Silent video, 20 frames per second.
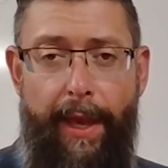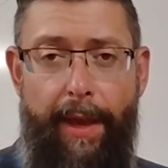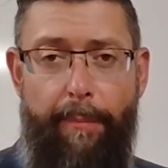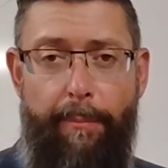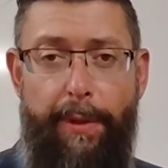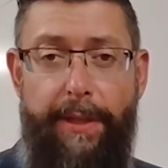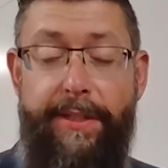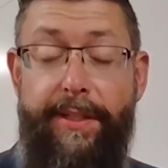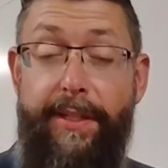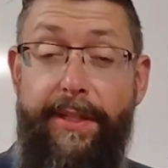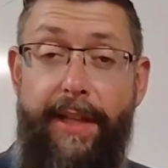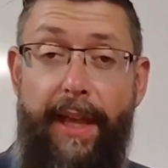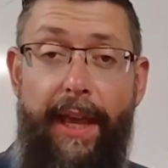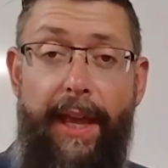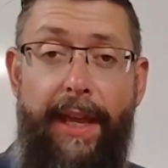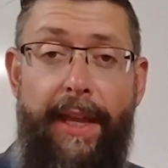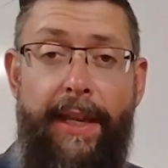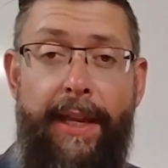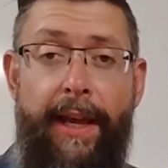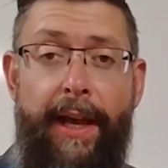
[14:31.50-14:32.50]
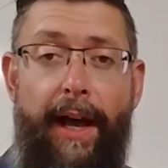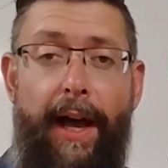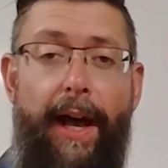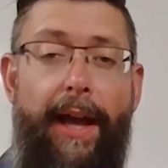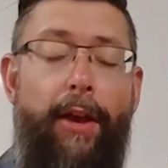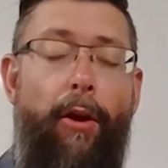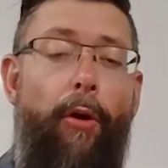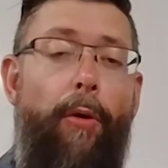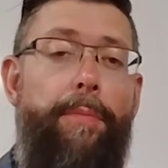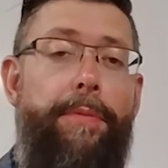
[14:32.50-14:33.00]
But today, I
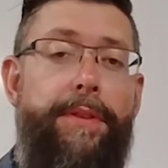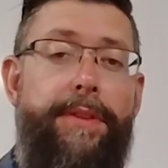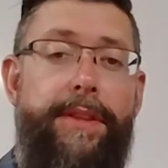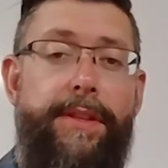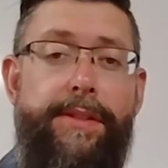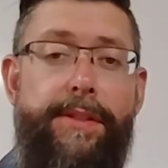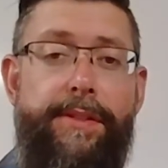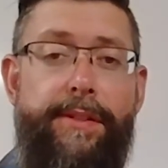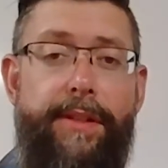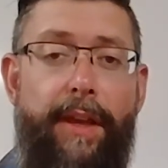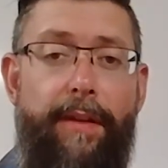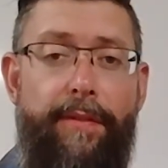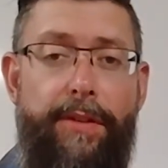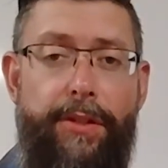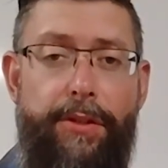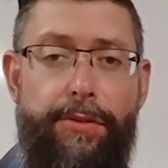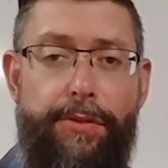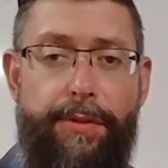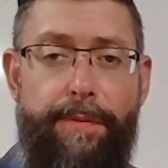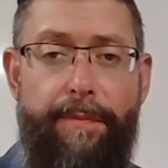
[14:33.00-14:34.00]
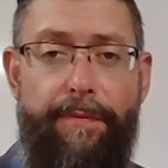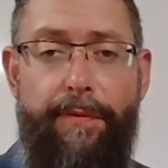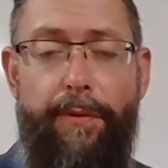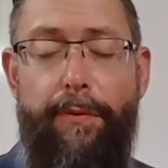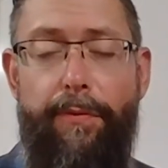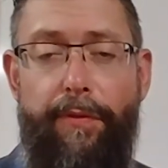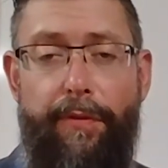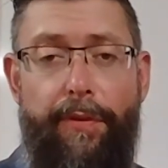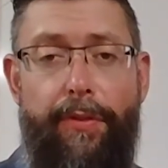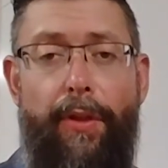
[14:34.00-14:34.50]
hope that this has given you some
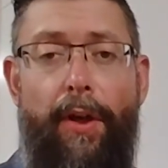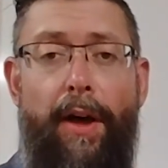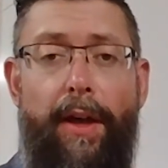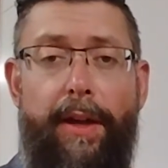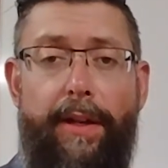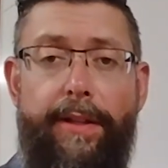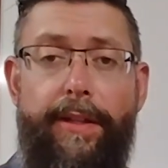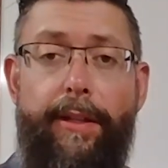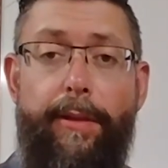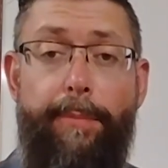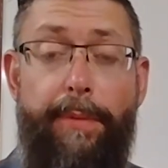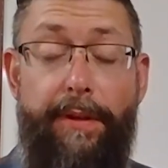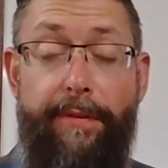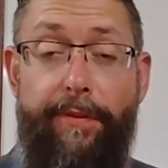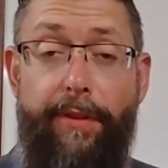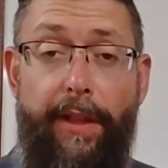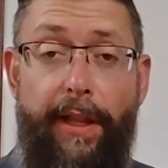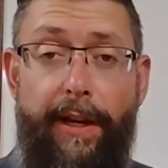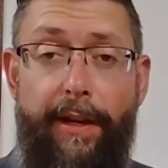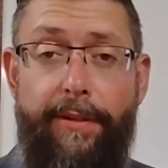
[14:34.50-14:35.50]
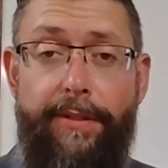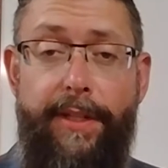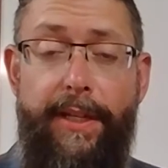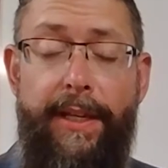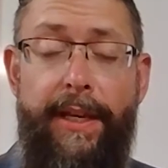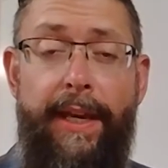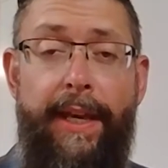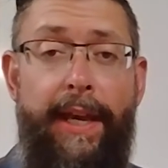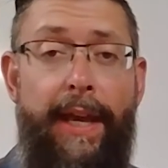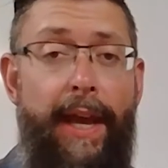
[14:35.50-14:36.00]
food for thought, a little bit of
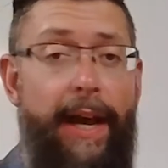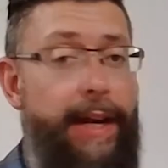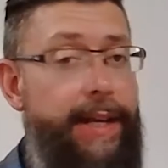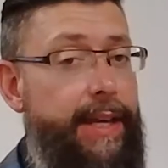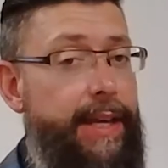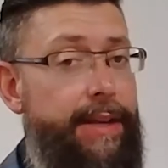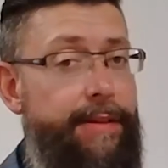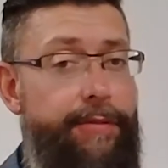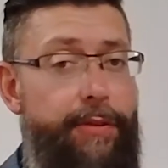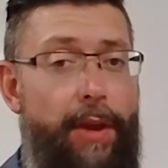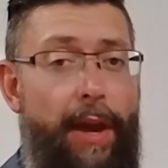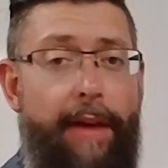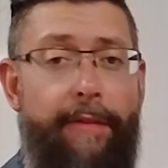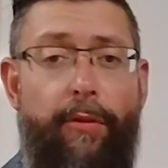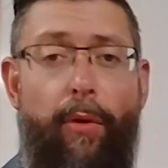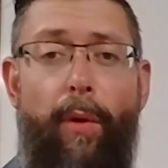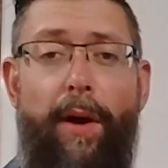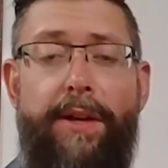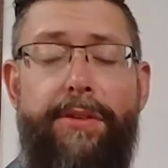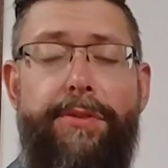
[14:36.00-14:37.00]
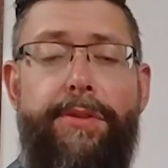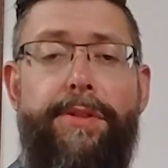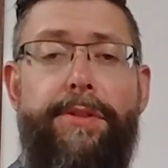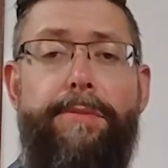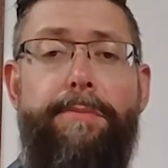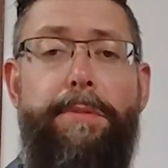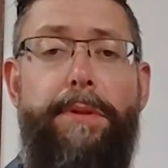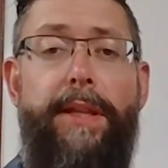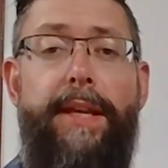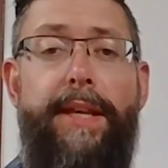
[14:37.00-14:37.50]
clarity. Again, if you have questions,
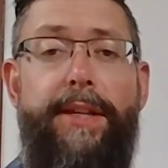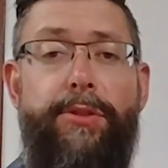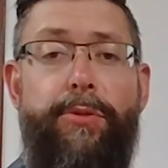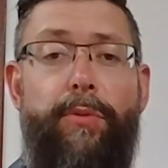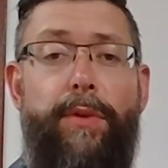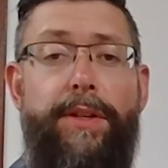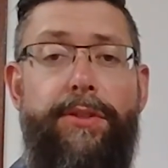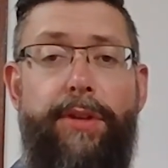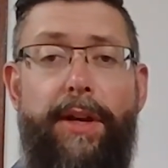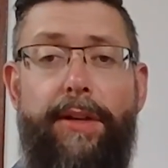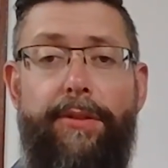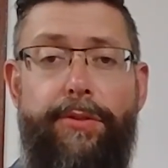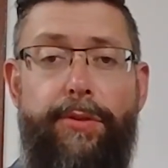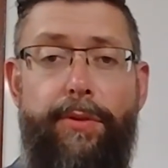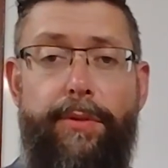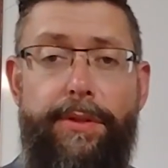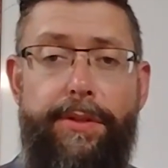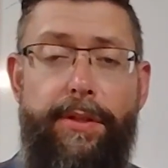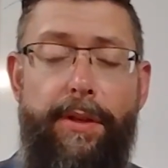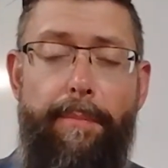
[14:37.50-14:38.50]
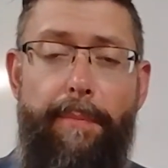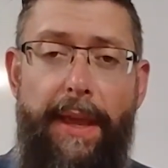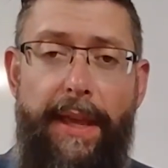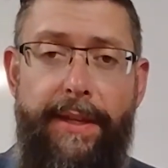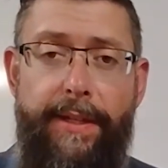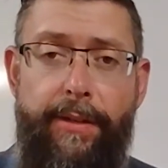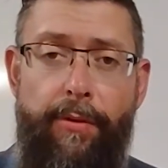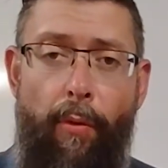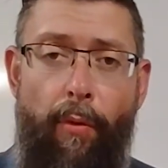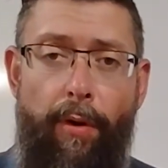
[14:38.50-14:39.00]
please reach out to us.
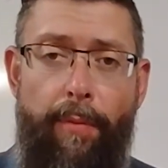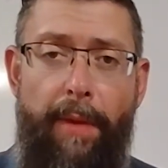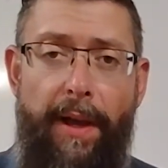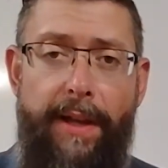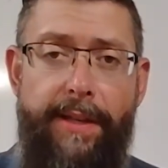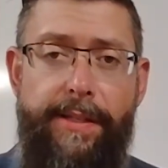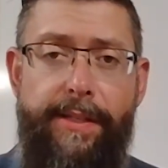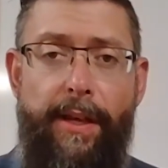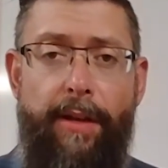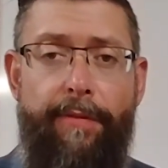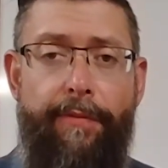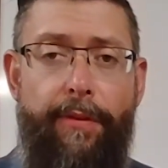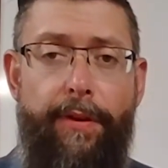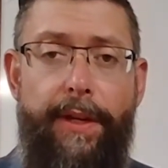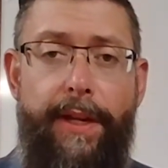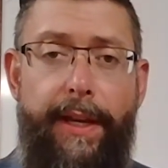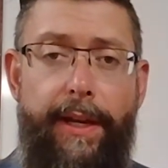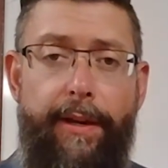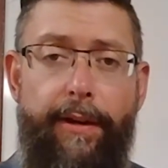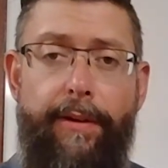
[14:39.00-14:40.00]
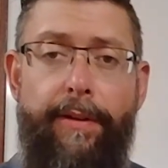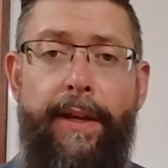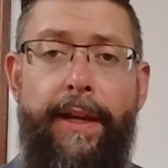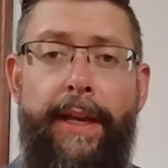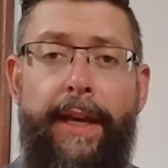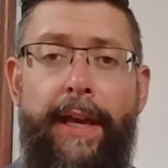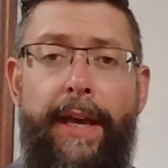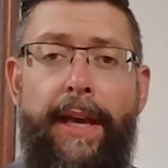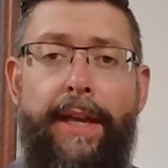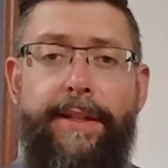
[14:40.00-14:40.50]
Amanda or myself are here
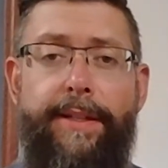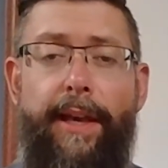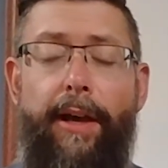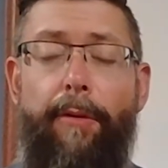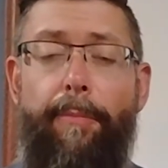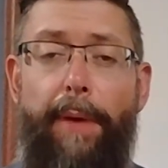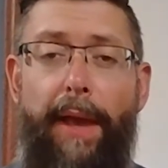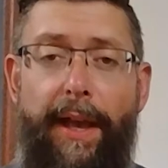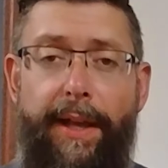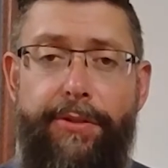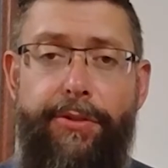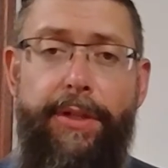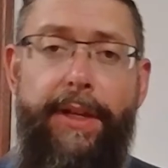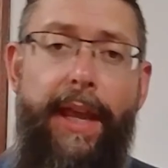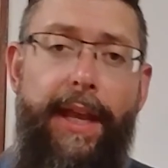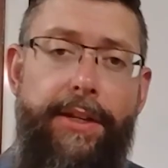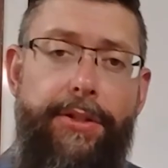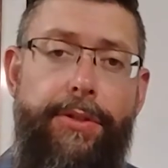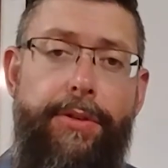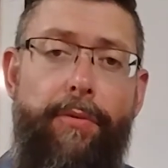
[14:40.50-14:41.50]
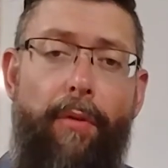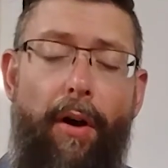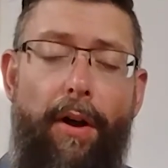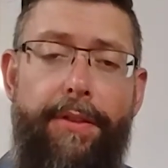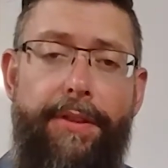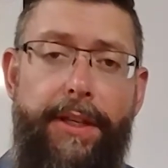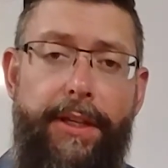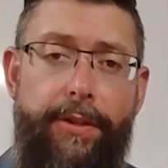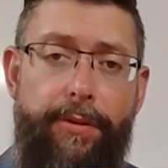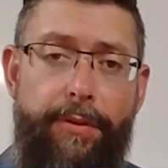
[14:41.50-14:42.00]
to help educate you on
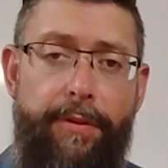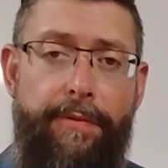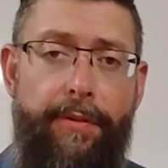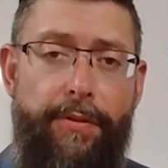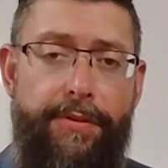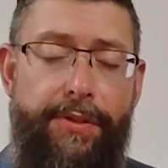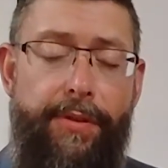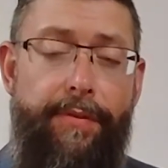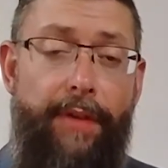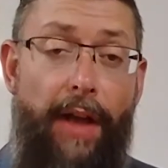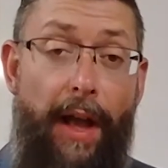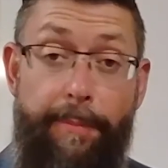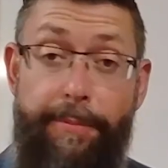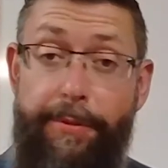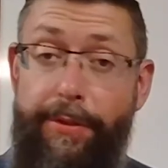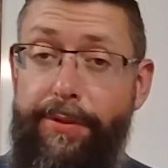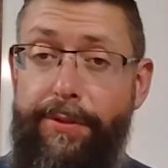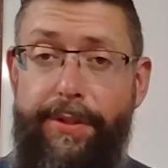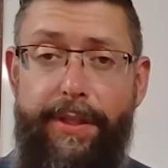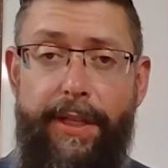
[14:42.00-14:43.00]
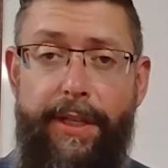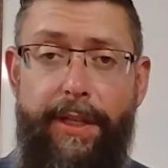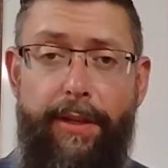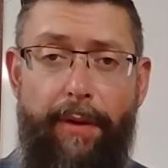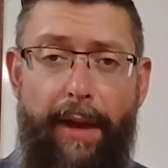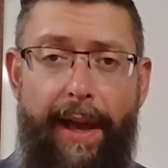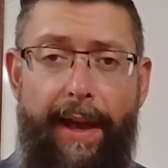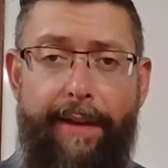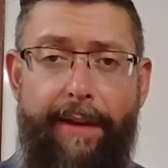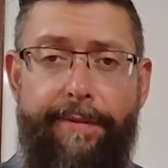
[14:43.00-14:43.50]
the universe of options that you
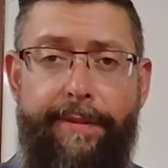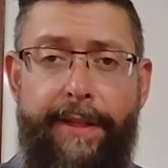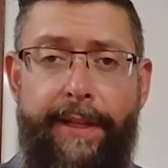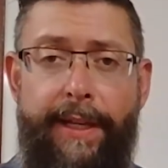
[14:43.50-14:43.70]
have.